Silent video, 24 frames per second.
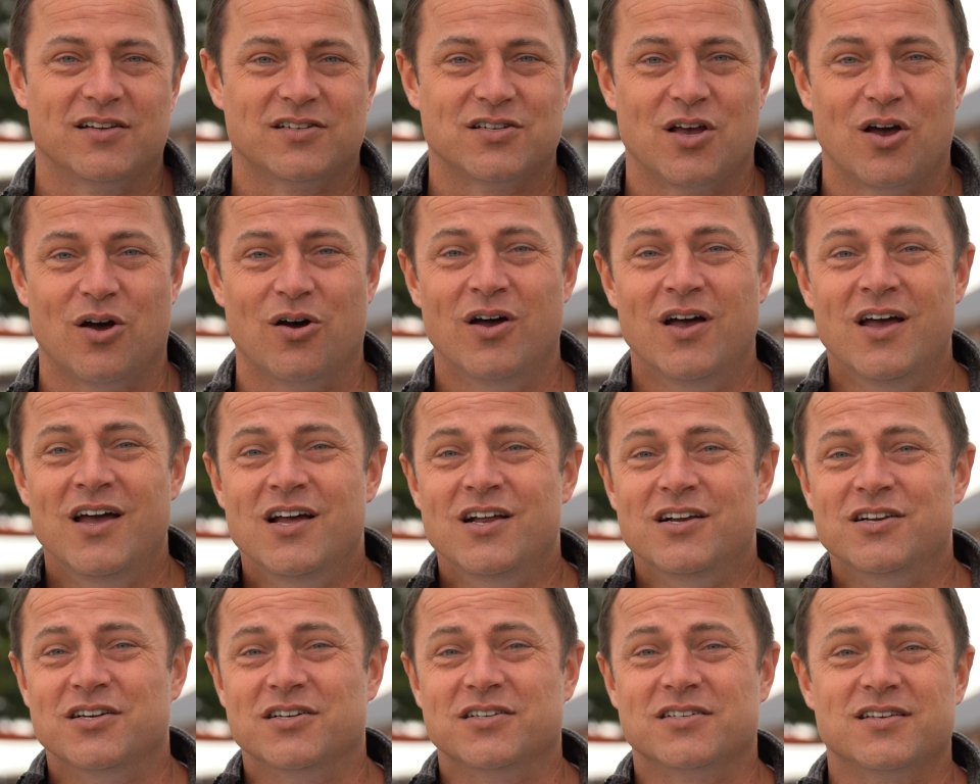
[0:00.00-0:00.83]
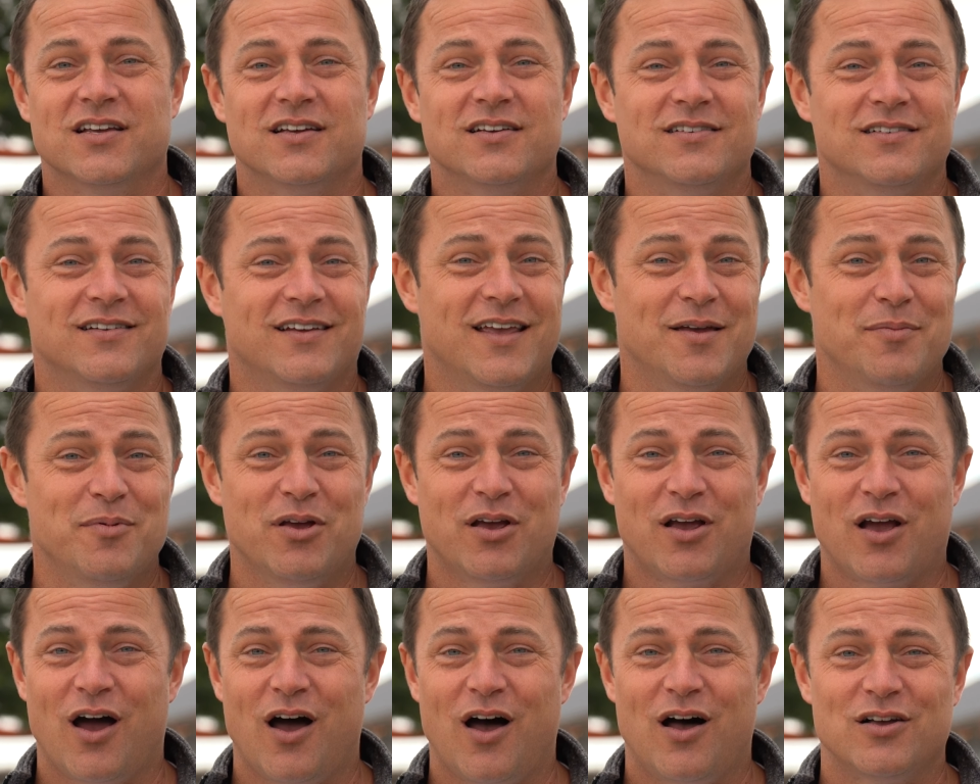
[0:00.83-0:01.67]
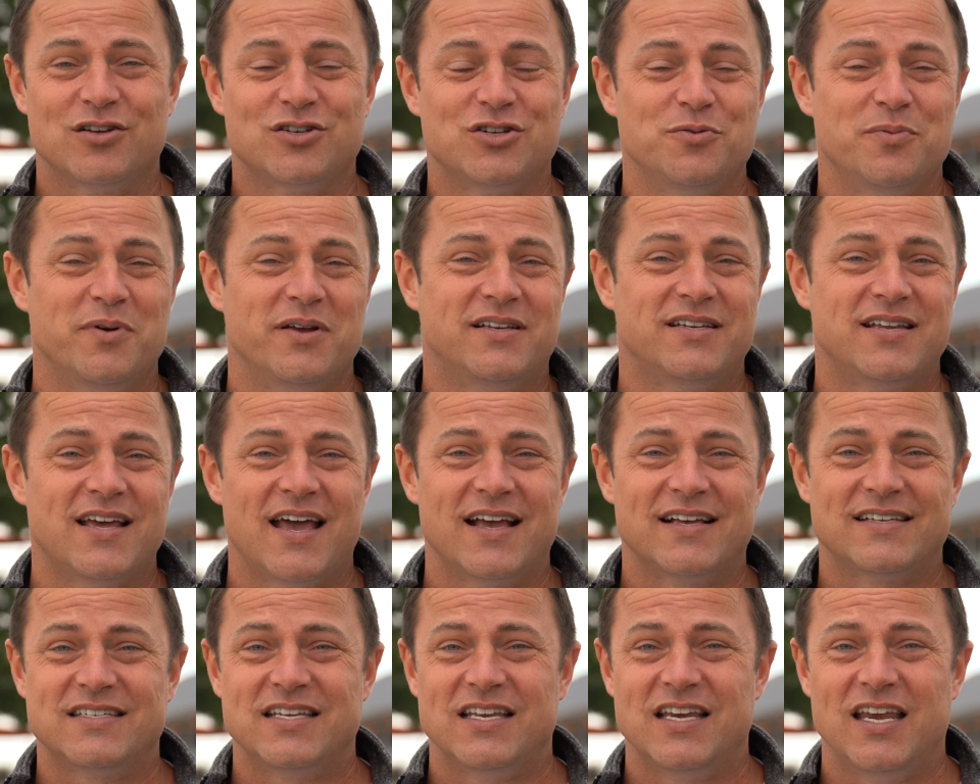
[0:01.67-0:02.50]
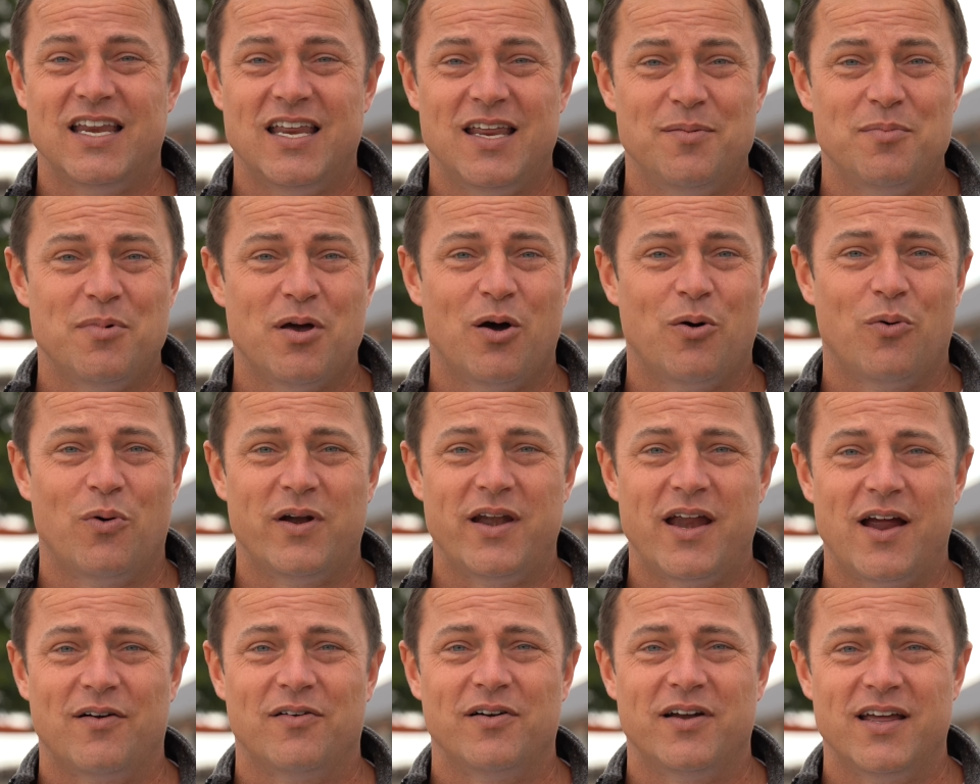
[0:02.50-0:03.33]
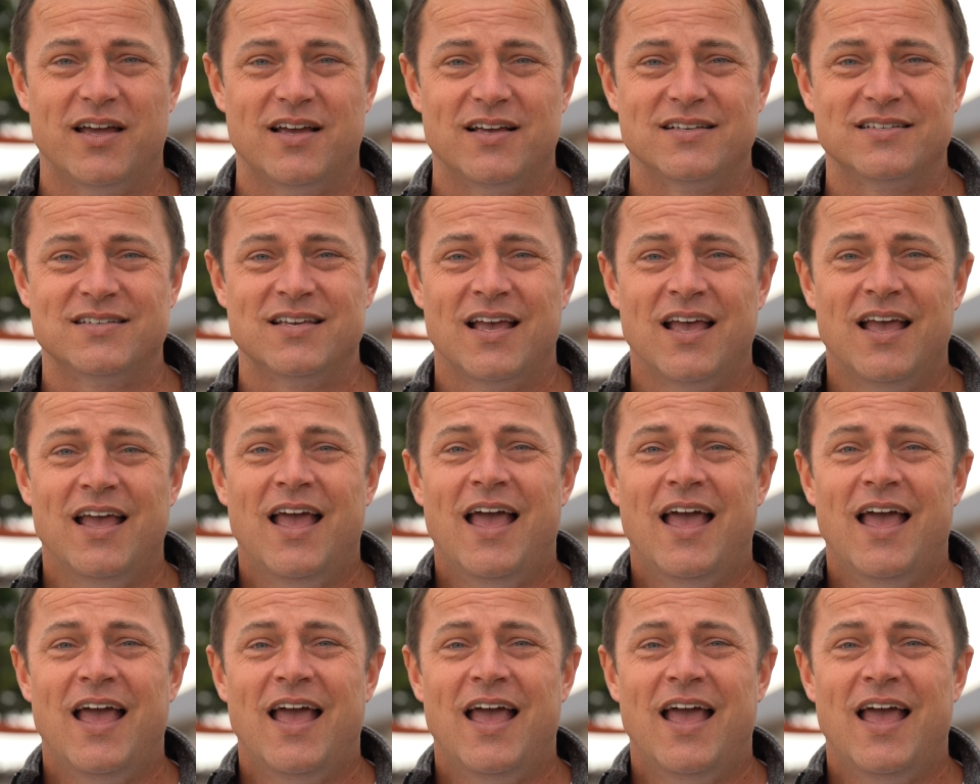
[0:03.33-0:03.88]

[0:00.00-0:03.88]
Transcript: So just give me a call, shoot me a text, send me an email, whatever it is.